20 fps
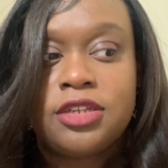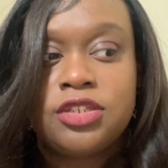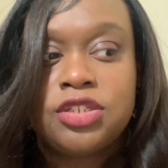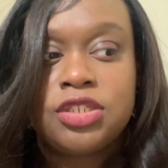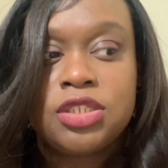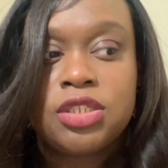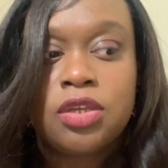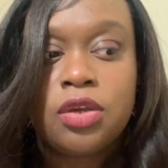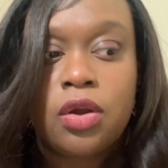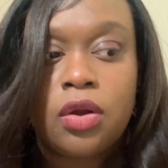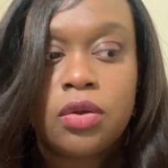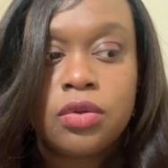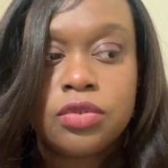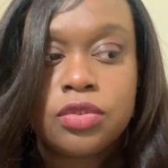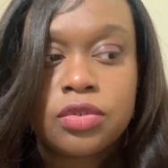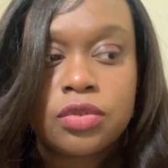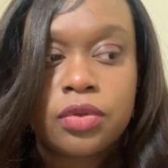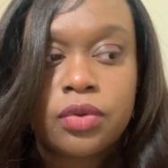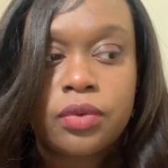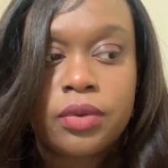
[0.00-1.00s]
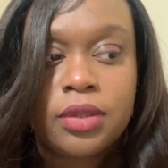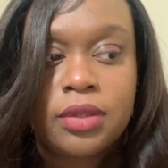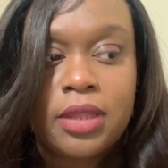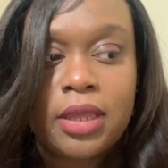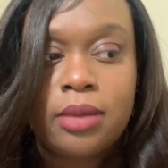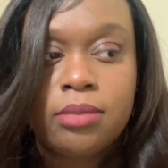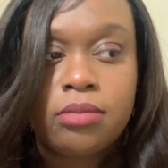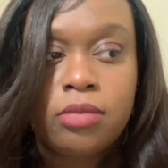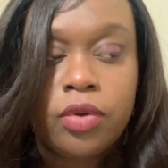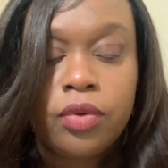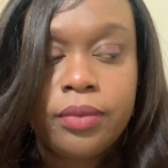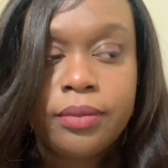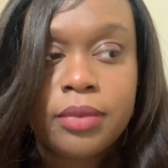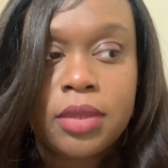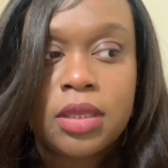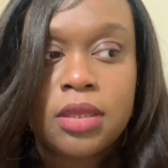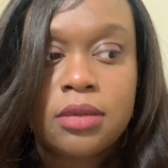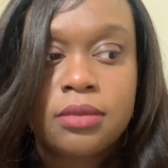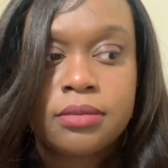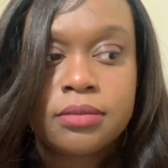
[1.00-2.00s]
she also, in that
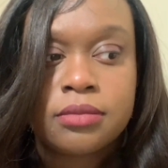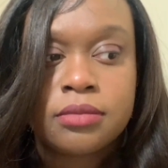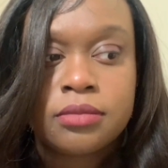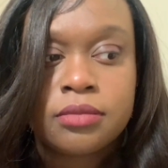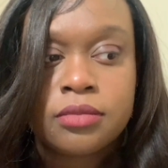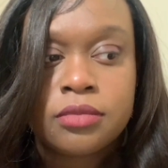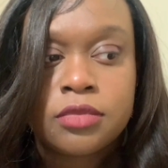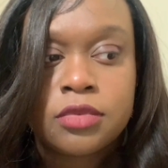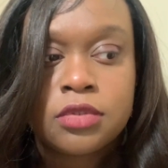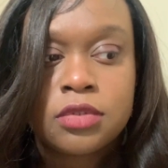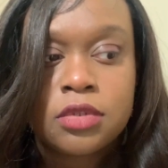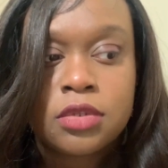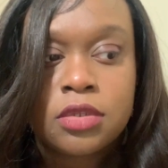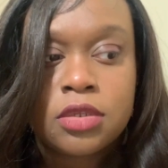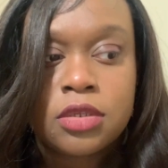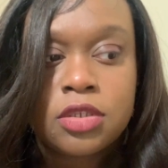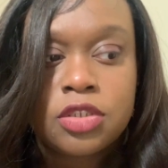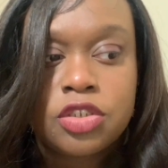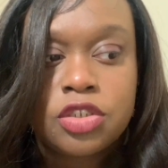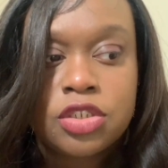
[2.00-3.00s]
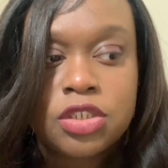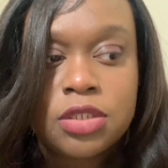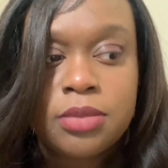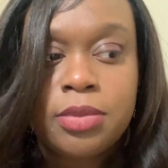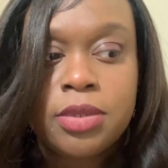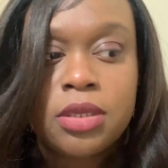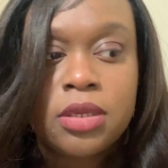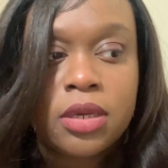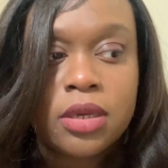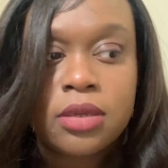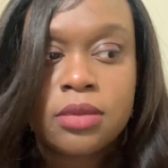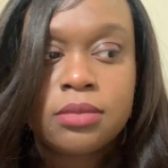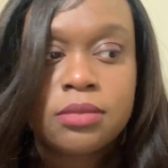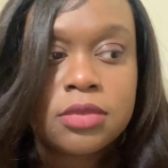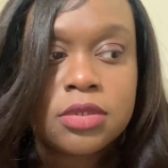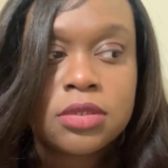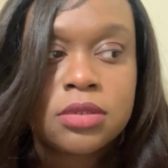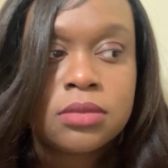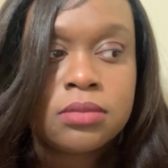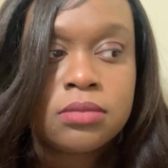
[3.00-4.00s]
moment, she
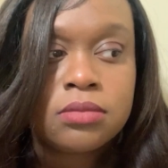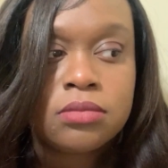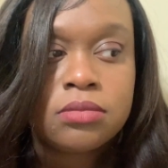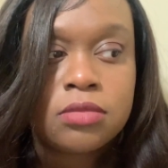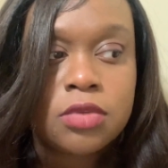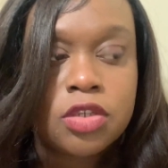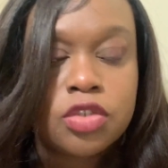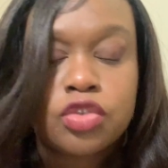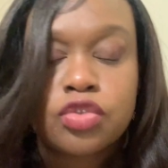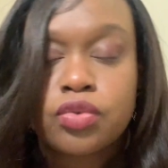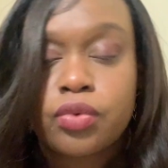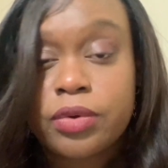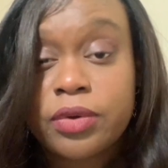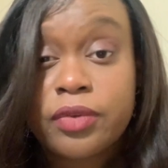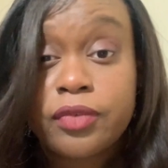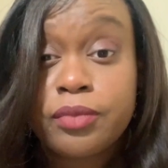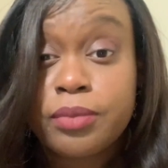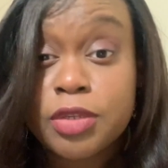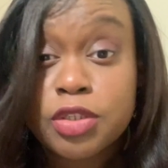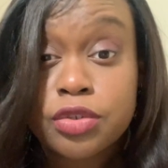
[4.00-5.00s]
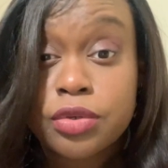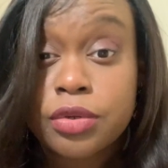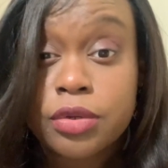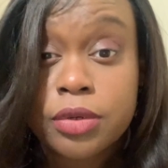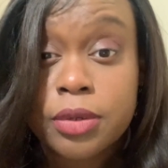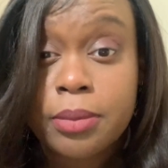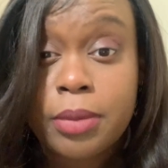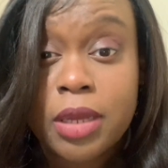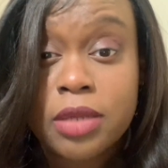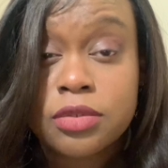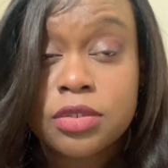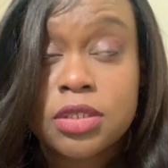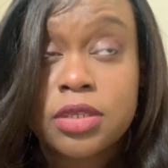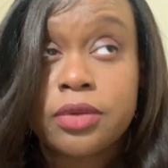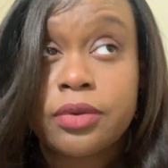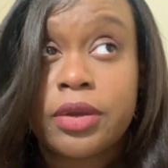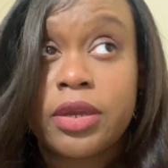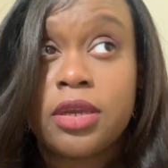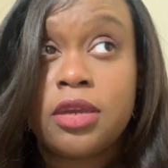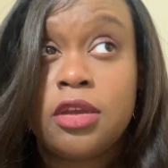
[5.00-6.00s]
becomes a sort of Mr. Yakubowski,
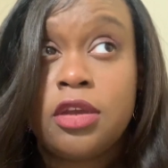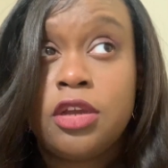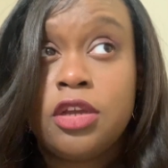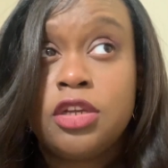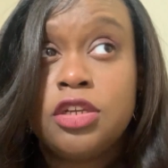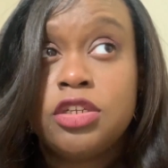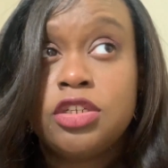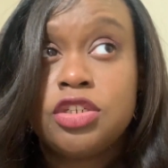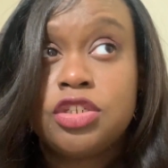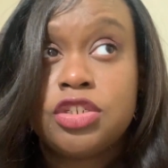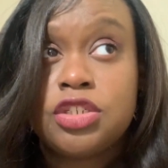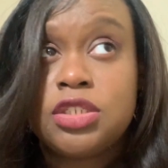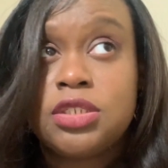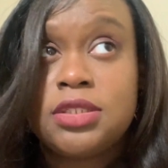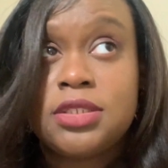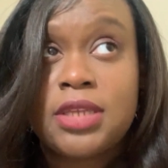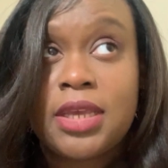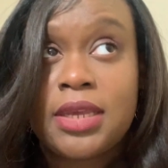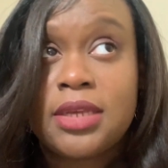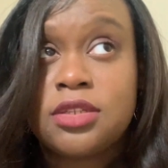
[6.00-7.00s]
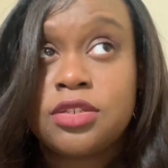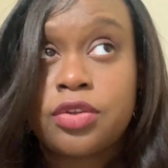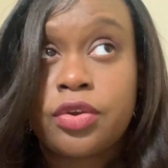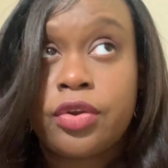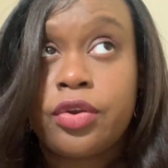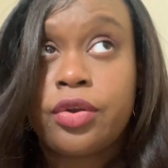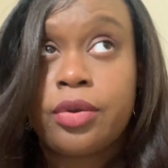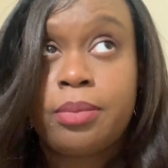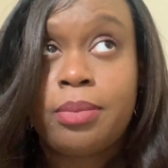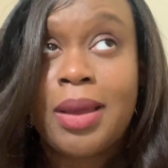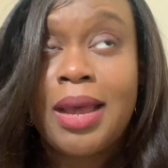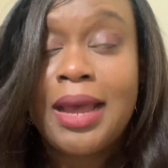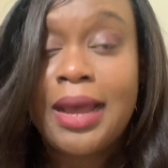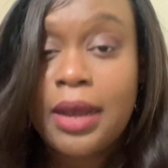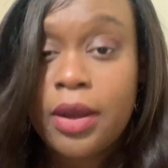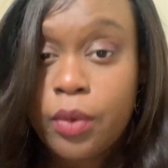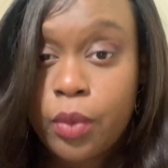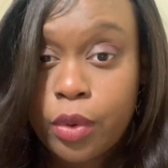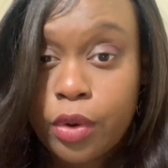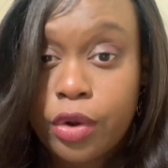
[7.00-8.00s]
right? She takes her
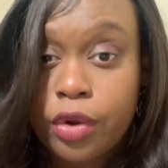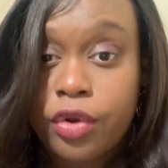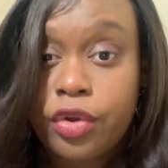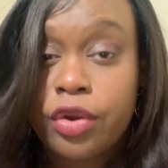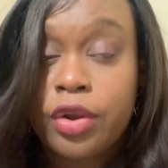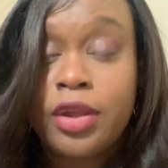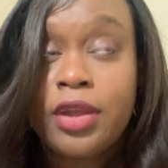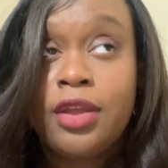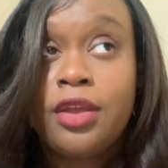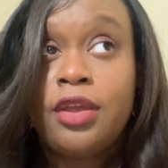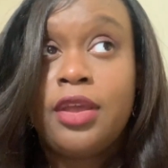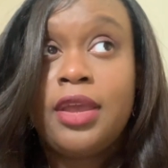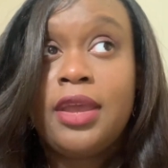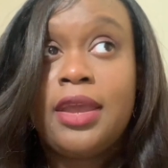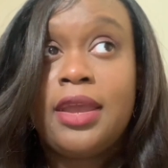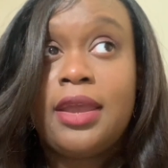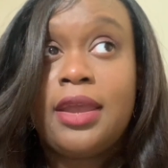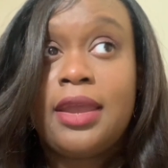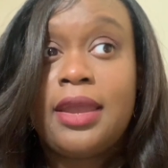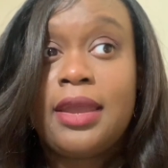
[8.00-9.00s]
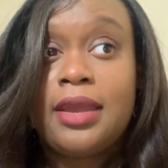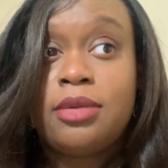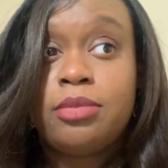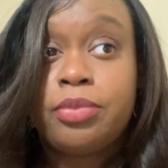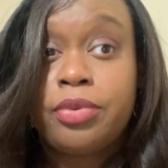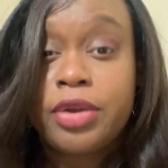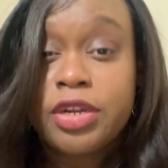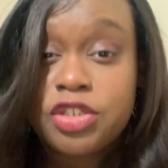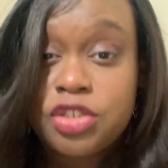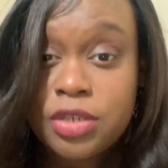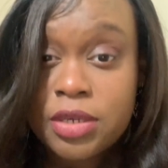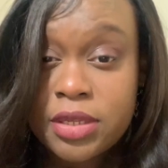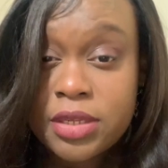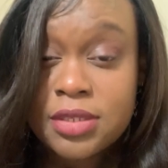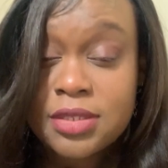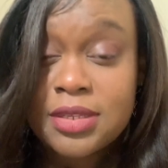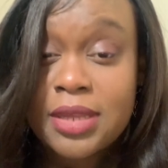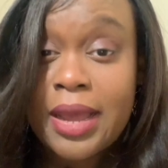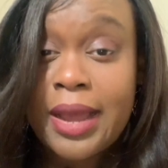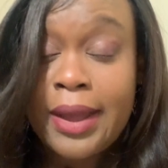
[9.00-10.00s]
power and
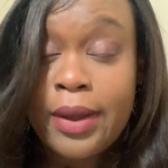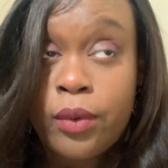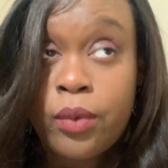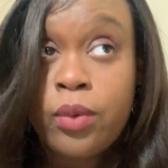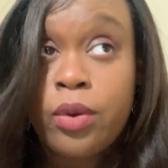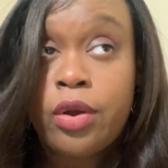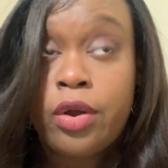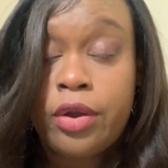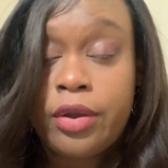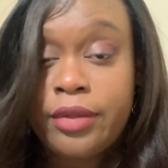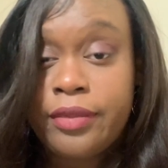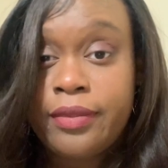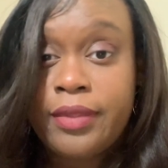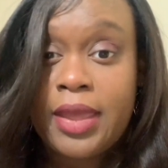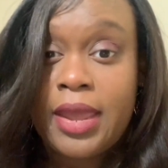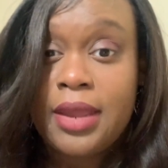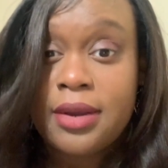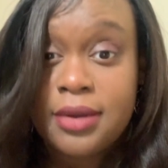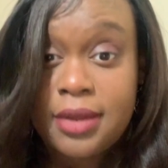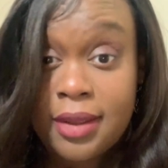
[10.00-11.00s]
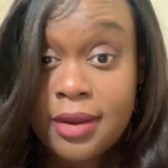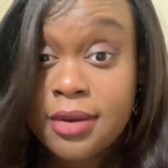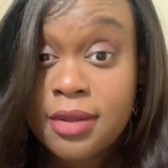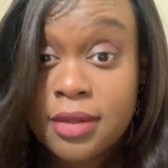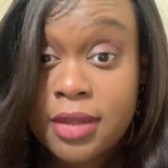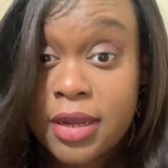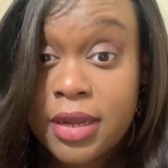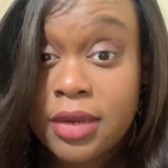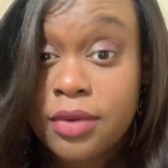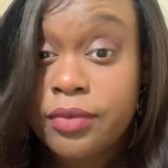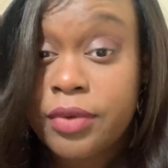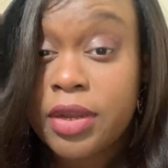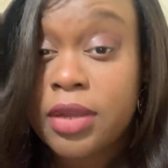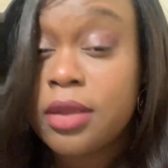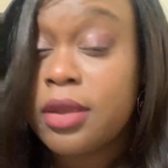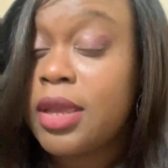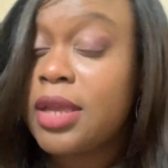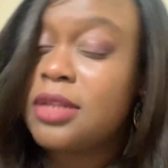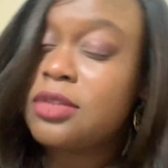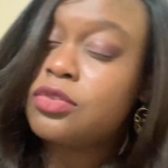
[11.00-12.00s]
prejudice out on that dandelion, right?
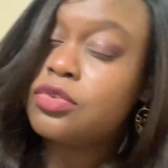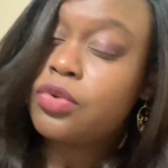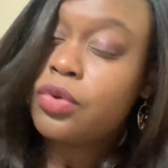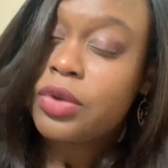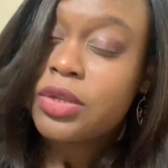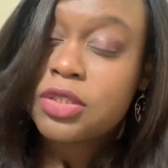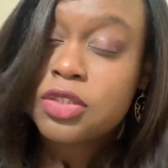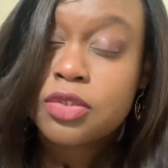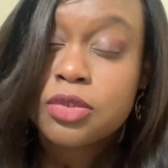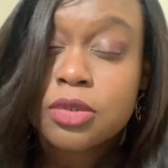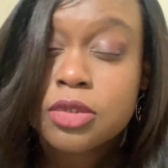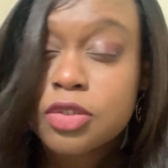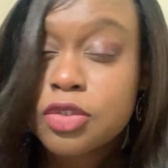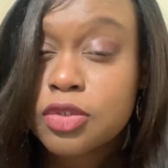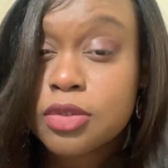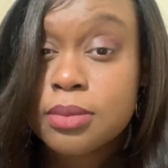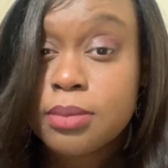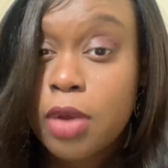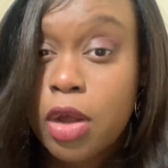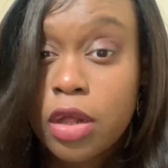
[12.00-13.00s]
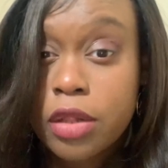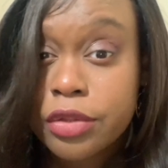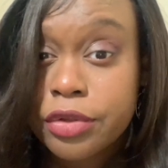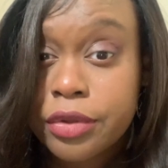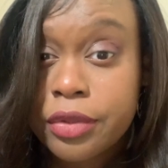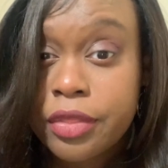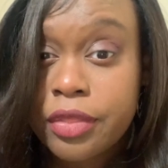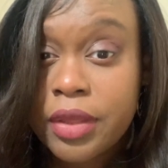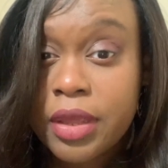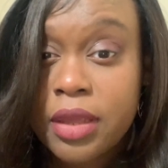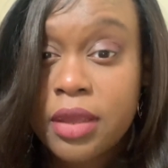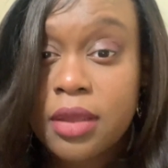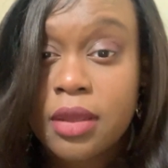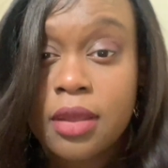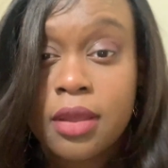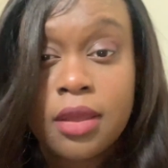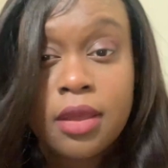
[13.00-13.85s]
It's a smaller thing.